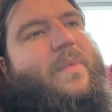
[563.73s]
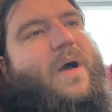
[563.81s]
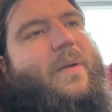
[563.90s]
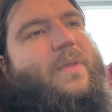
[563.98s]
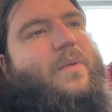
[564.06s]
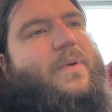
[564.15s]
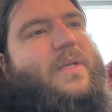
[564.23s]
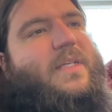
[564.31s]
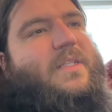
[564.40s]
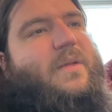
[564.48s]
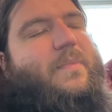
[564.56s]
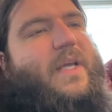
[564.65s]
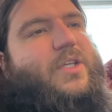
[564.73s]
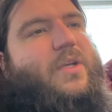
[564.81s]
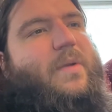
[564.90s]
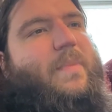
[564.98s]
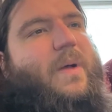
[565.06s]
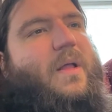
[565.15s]
popular
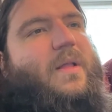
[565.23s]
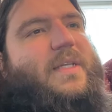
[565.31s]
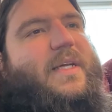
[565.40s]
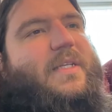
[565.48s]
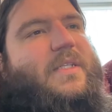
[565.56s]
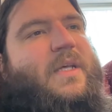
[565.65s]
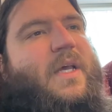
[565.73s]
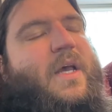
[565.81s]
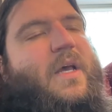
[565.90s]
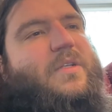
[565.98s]
participation in politics,